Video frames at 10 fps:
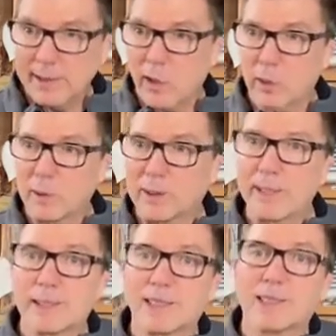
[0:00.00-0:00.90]
Where I'm really going with
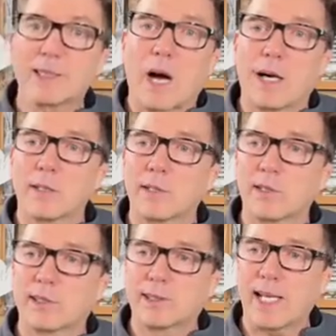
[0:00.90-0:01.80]
this is
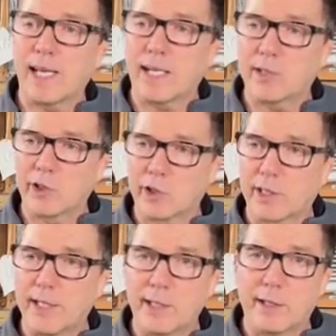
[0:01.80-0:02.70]
understand your
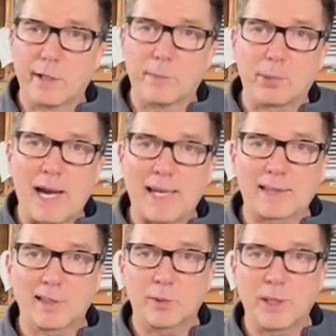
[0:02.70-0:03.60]
gear,
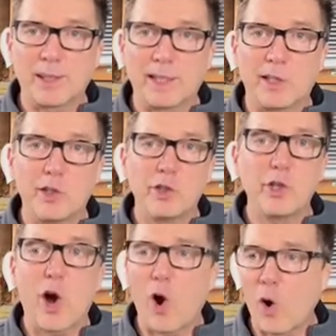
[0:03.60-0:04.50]
practice with it,
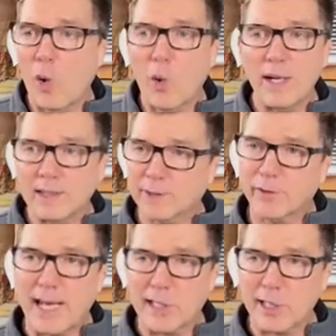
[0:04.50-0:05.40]
know its
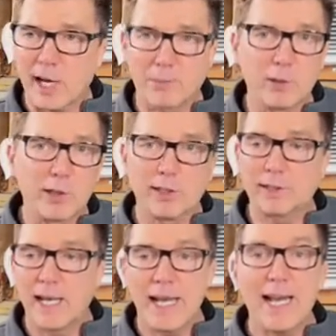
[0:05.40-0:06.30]
flash
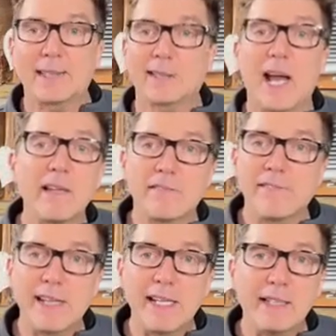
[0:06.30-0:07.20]
output at 10
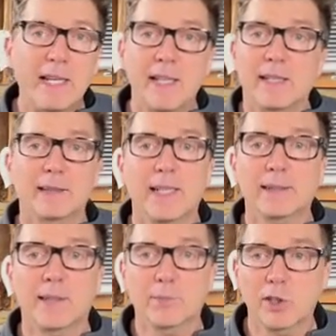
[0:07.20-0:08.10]
feet, because
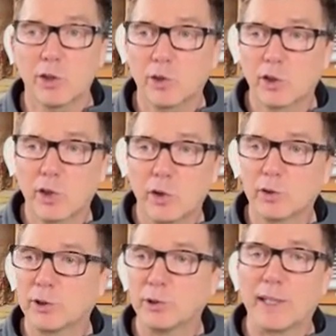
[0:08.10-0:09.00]
that's something you could
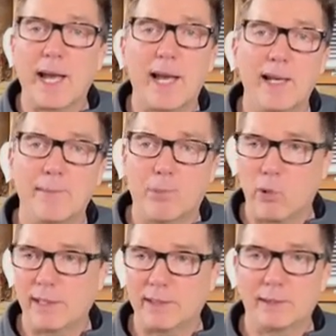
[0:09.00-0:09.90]
go to at any
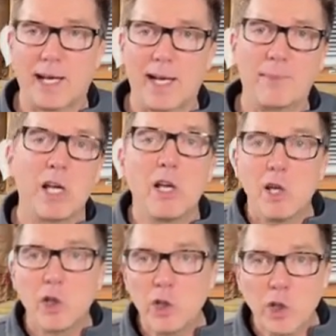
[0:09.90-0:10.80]
point in time.
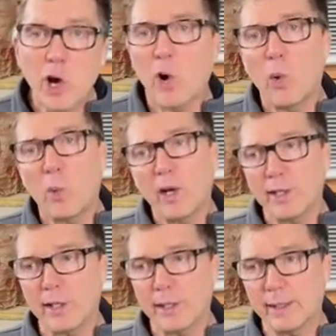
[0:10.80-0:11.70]
Know
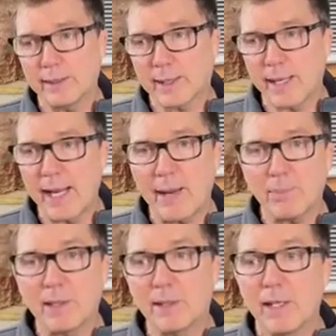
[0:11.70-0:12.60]
what is going to
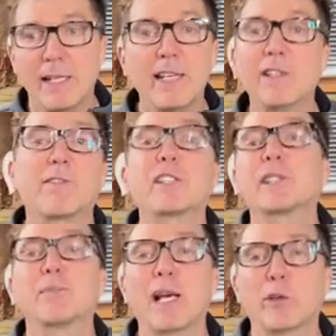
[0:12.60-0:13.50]
happen, even if
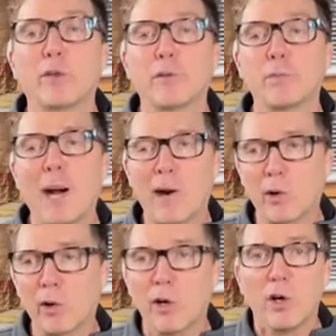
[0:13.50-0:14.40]
it's in manual full
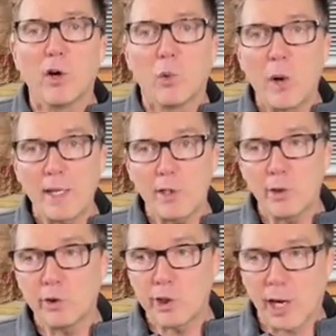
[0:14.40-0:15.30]
power, when
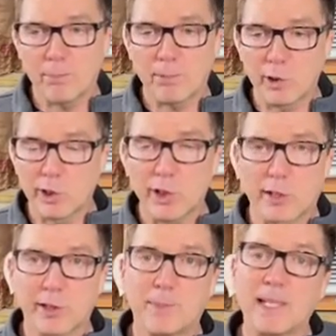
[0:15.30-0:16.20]
you jump your
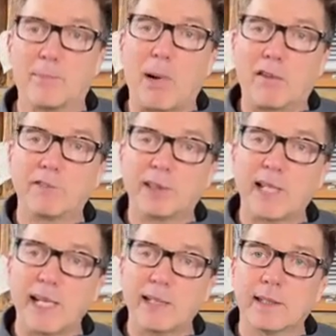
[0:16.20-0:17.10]
shutter speed above
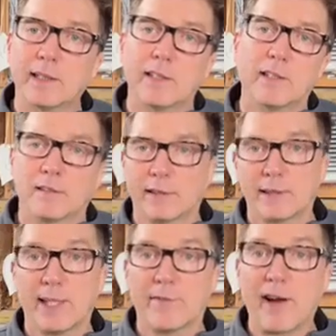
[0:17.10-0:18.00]
sync,
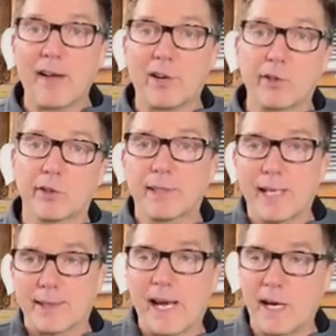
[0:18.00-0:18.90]
let's say to 500,
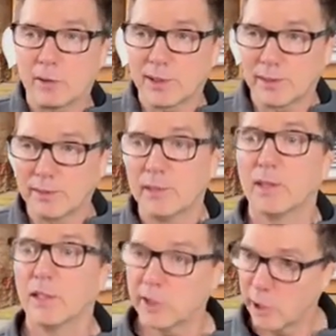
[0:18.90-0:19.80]
then 1,000,
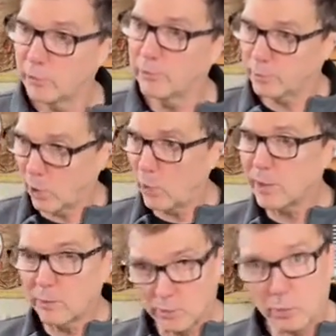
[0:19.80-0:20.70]
know
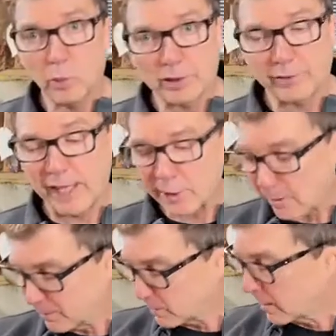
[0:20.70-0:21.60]
what the flash
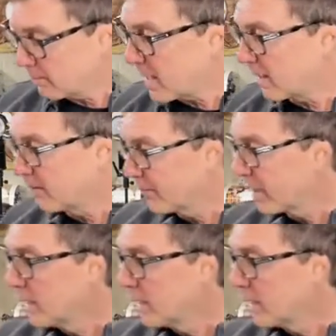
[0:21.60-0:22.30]
output's going to be.